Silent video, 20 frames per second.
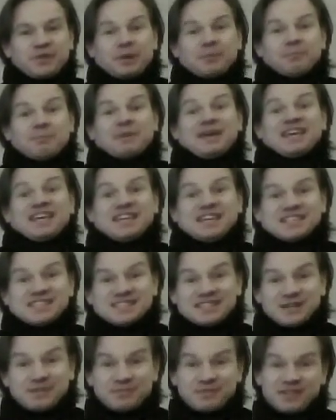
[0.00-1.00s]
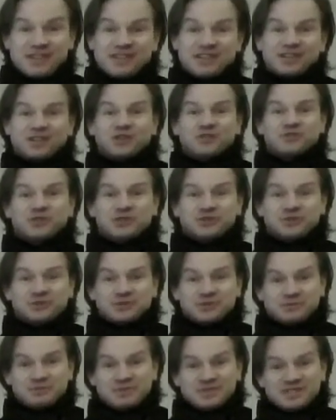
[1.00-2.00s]
make something of your
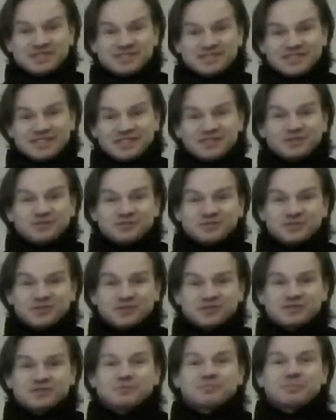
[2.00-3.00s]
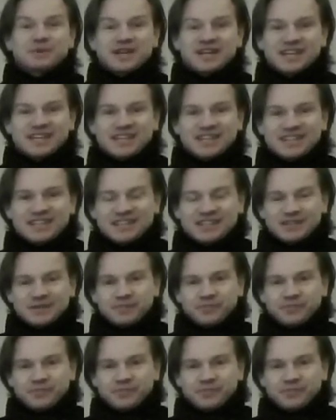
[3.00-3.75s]
own instead of just buying it.